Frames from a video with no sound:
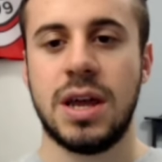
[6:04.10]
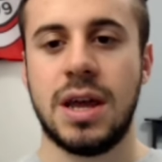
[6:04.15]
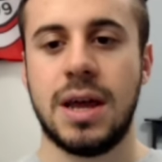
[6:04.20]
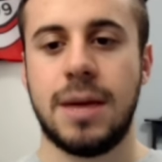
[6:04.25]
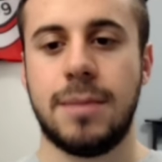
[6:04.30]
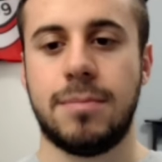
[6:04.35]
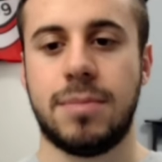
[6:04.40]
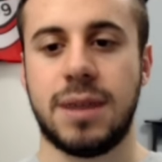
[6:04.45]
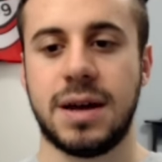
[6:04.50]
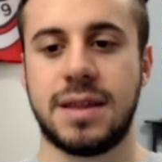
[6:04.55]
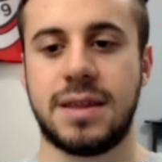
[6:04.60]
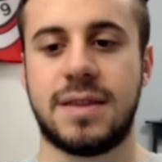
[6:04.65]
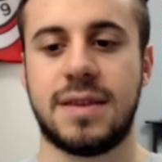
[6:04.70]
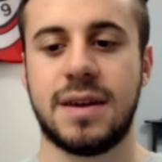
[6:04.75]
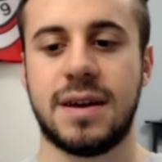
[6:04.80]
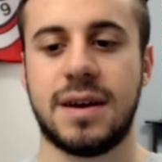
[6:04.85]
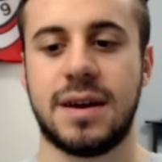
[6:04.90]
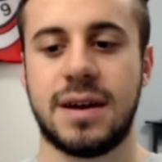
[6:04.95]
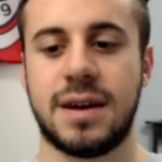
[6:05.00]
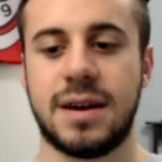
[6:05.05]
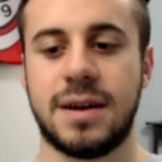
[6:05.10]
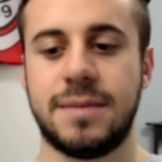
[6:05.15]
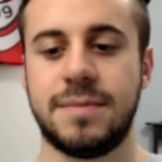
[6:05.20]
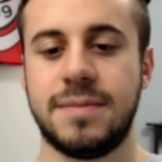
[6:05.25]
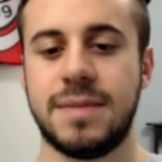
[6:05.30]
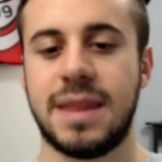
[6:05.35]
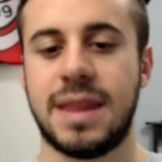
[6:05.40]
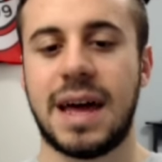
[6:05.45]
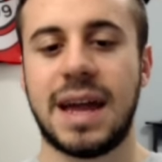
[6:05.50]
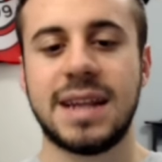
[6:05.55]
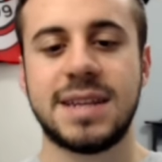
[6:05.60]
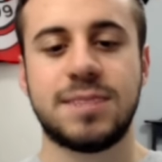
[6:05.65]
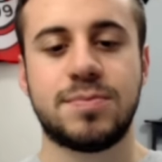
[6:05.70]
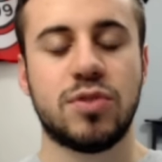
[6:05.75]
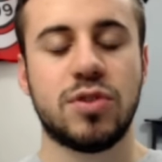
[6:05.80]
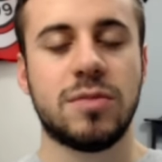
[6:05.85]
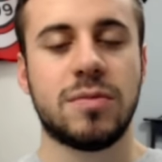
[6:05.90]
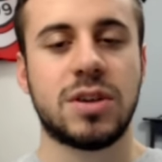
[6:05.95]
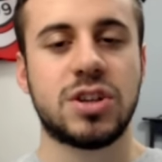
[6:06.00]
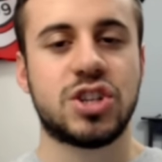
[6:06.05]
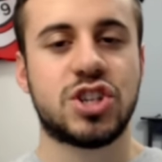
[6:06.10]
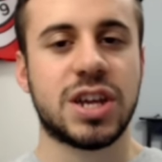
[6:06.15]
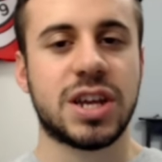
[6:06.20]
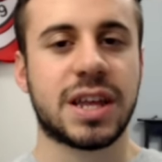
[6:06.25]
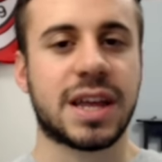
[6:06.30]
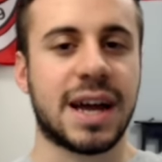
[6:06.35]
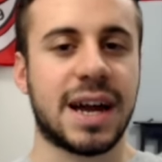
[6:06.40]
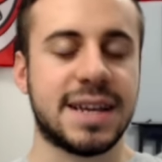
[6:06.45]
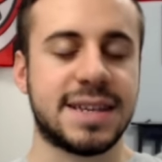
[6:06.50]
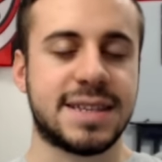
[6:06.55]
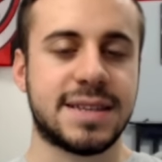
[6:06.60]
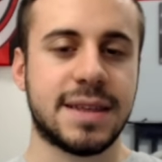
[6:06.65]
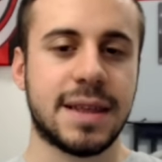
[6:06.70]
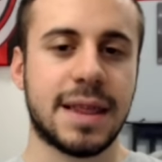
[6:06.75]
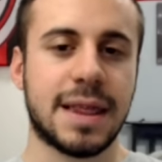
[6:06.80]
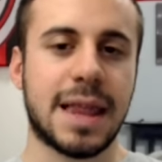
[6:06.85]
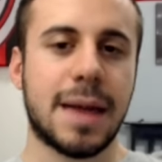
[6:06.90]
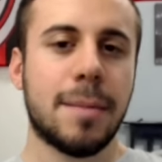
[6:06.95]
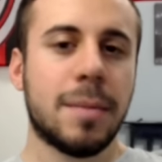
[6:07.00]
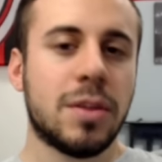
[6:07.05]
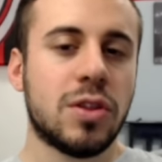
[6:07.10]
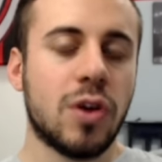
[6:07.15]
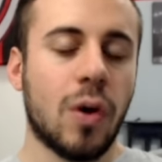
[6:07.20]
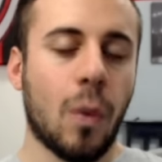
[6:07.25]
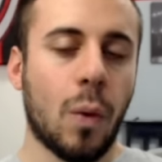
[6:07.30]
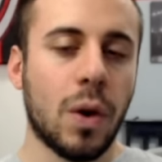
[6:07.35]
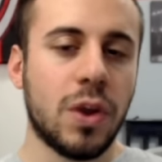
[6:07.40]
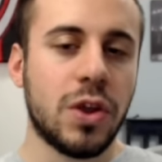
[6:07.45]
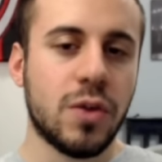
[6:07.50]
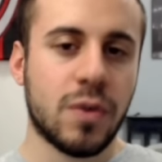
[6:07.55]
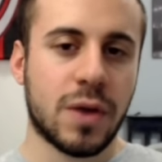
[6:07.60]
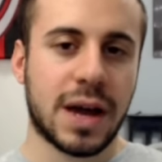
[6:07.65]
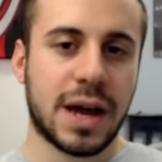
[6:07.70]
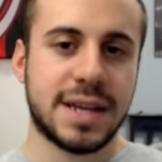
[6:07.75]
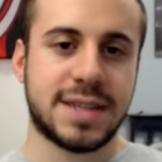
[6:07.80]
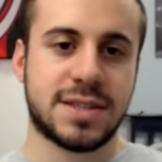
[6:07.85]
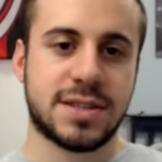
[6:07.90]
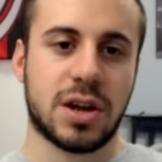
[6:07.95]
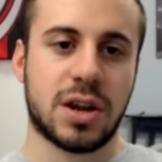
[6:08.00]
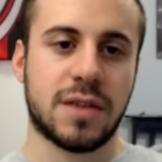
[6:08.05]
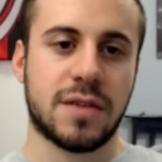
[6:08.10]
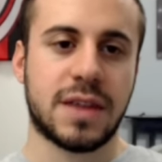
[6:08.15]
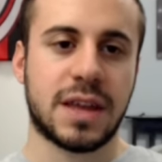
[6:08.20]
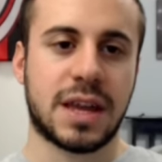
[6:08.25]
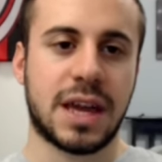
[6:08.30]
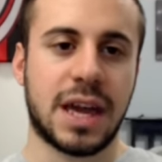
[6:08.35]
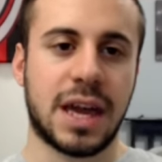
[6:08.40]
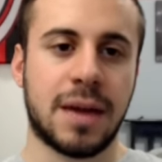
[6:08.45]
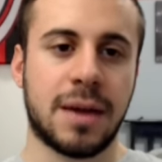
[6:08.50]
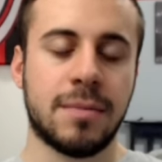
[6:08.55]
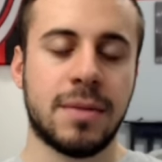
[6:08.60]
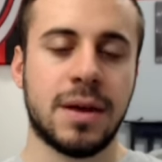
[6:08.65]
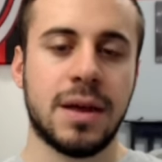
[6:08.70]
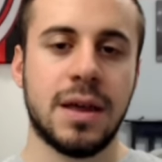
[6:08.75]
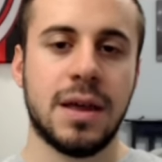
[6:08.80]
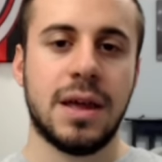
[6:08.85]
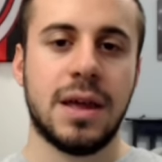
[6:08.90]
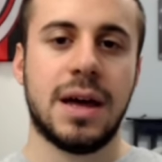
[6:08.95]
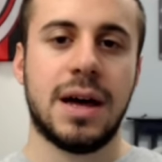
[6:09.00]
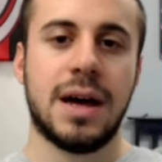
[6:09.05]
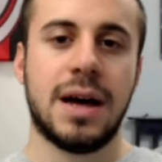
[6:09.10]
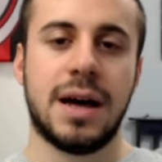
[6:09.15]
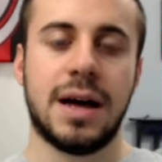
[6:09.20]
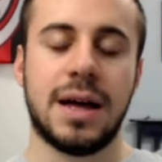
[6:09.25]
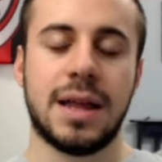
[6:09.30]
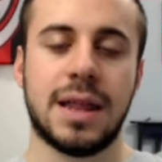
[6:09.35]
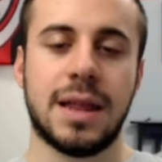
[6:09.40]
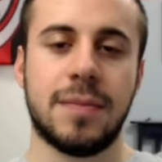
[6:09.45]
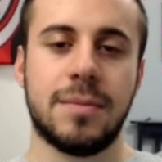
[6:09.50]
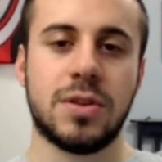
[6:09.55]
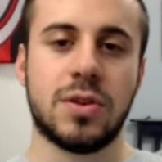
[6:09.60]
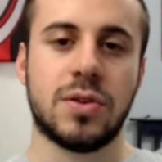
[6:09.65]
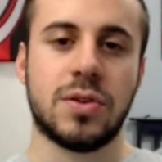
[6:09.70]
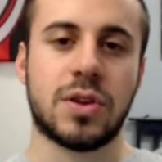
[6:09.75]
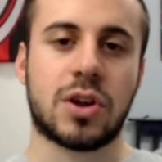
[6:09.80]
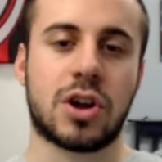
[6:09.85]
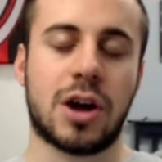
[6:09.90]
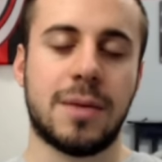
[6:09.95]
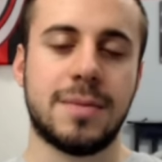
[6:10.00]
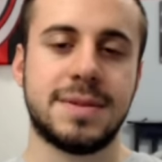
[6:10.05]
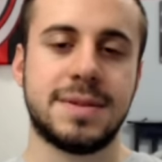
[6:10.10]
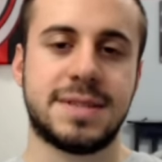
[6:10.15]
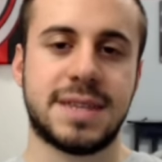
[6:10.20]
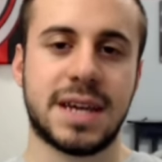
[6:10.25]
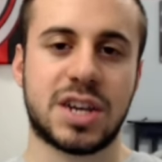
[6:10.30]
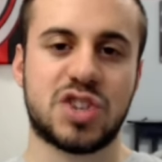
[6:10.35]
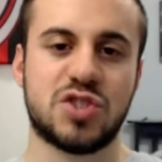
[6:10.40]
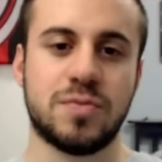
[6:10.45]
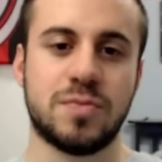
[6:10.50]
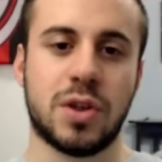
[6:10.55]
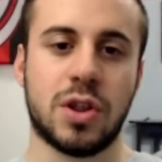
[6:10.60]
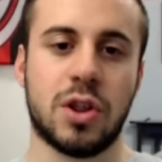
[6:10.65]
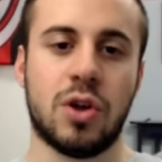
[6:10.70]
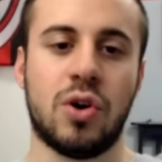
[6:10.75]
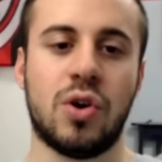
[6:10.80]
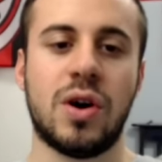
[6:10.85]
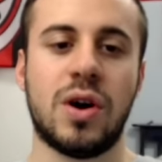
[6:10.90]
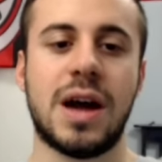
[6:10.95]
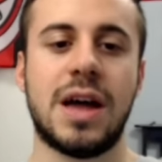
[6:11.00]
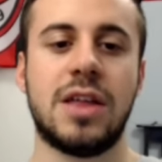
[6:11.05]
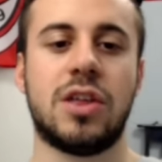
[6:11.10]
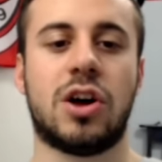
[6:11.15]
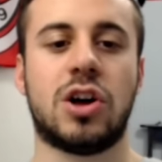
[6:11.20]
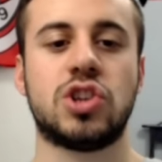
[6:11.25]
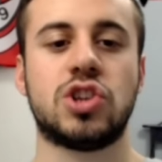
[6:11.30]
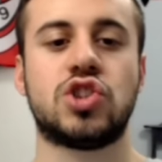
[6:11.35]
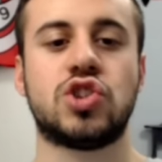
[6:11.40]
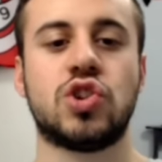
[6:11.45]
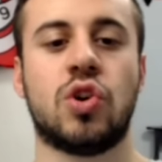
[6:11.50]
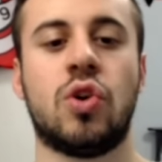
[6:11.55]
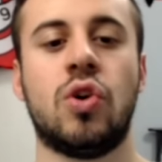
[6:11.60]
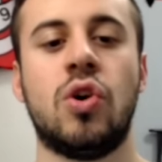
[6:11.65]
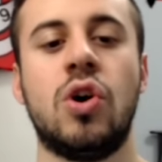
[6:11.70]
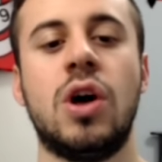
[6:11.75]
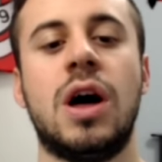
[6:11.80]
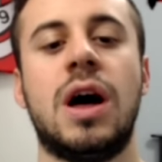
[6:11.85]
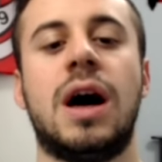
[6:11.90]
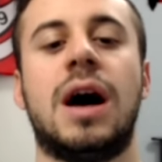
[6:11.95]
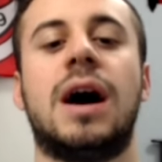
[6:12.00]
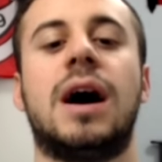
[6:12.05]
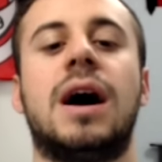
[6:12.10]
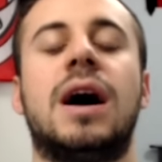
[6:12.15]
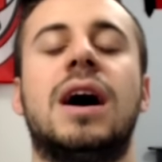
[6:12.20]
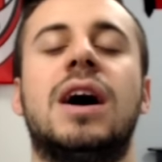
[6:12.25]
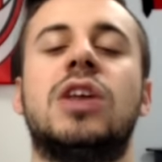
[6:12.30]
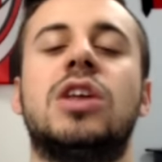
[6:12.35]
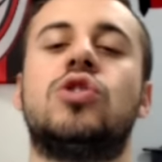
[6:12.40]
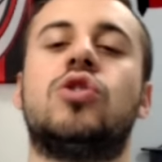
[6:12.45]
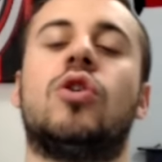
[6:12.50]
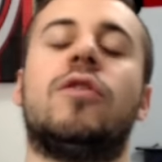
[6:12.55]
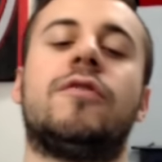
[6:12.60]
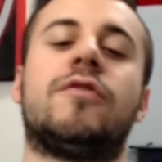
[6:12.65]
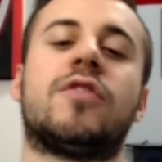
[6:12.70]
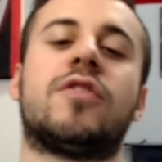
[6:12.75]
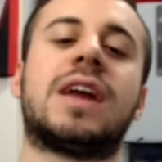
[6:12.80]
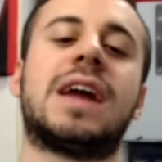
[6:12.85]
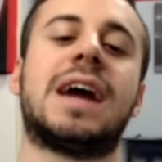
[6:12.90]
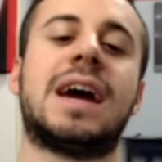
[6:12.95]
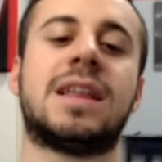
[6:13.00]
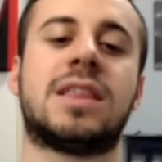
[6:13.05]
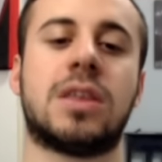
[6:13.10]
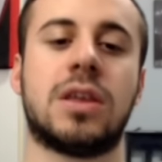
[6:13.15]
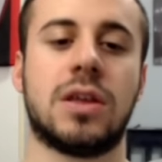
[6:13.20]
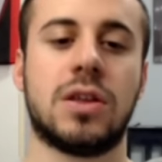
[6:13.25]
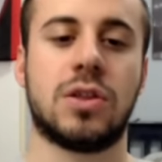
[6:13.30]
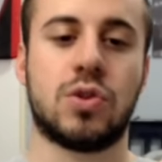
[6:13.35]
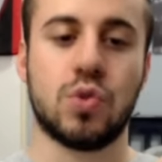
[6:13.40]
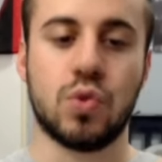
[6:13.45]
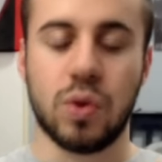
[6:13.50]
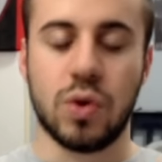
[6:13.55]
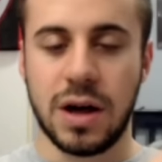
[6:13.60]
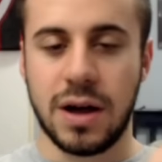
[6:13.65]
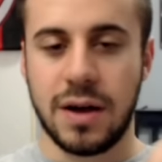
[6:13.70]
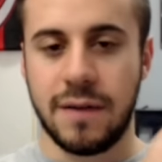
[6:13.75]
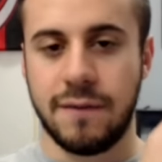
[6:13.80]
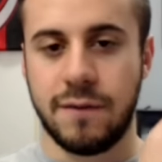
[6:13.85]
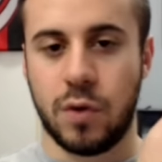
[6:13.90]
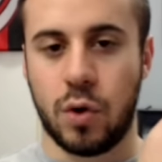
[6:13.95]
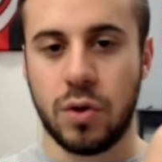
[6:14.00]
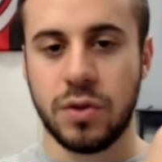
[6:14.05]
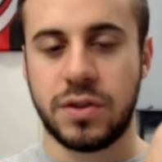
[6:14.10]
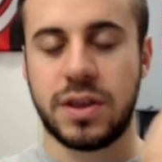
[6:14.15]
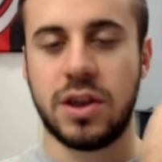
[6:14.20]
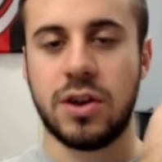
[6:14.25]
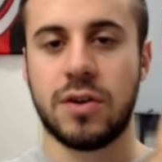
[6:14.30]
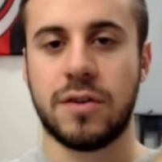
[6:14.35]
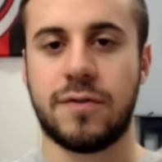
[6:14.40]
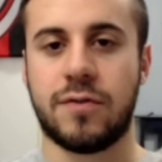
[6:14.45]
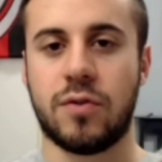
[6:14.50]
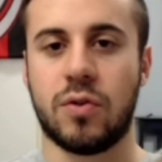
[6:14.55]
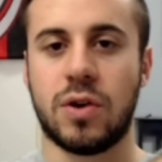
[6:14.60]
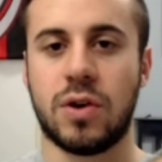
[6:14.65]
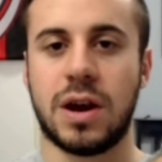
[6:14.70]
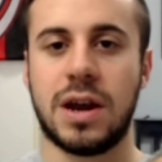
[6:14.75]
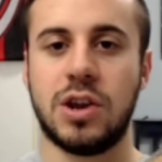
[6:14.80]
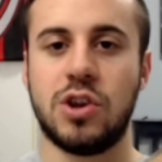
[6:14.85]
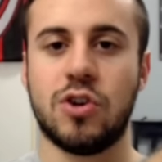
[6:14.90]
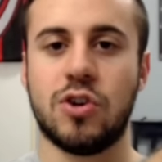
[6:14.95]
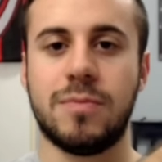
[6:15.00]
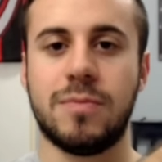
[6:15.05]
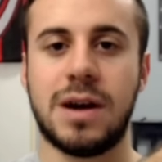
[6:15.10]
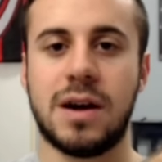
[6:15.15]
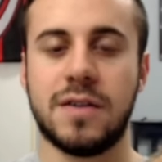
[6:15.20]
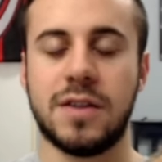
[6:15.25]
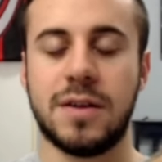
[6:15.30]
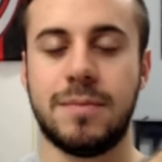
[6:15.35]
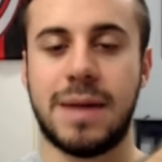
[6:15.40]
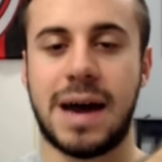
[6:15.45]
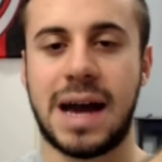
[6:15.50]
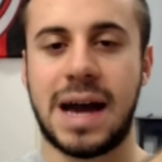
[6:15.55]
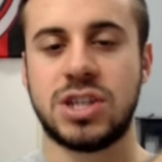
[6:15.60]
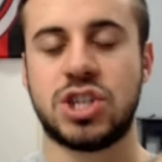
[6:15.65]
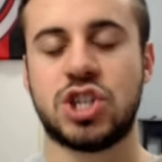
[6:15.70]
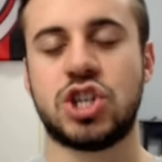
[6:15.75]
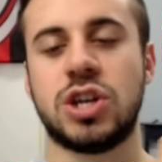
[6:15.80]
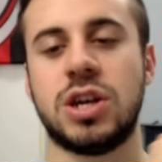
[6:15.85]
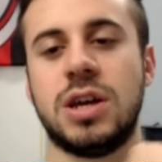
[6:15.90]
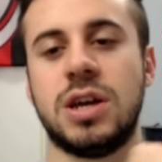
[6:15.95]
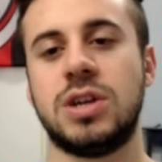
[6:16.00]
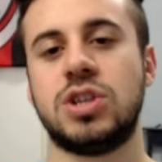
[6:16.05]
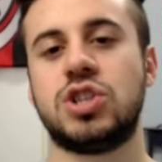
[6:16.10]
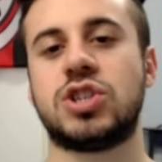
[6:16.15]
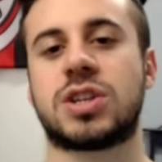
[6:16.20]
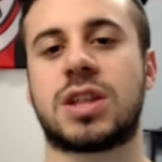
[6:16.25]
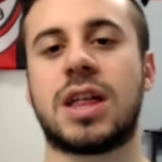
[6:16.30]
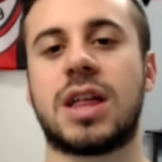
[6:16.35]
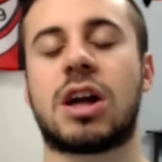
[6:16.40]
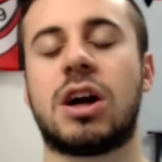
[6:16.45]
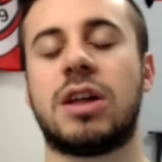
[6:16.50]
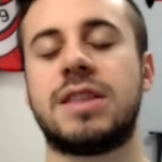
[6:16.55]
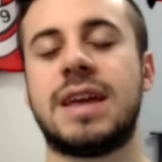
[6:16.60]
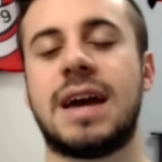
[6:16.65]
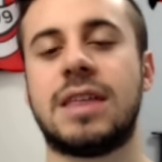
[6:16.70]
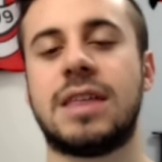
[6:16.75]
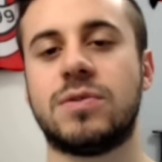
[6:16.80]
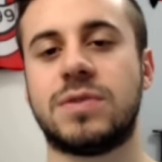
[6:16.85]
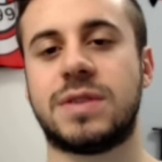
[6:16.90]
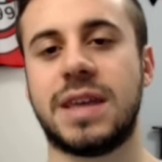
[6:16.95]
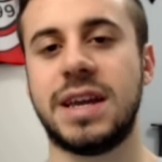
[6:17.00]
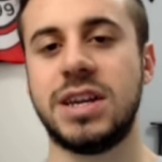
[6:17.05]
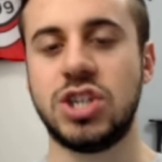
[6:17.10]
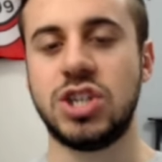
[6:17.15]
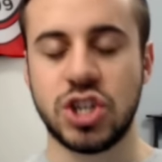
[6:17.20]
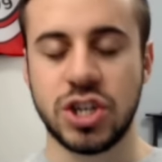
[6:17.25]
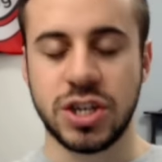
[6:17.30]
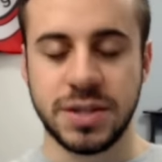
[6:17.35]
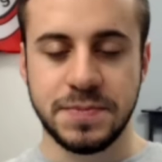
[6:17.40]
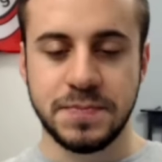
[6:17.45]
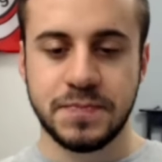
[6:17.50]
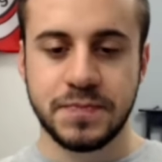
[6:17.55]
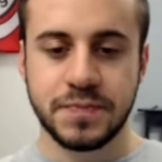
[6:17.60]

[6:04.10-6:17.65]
But that is pretty much it, guys. Let me know what you guys thought of the game. Let me know in the comments section below. And also, don't forget to vote here for your man of the match. Just click on the annotation.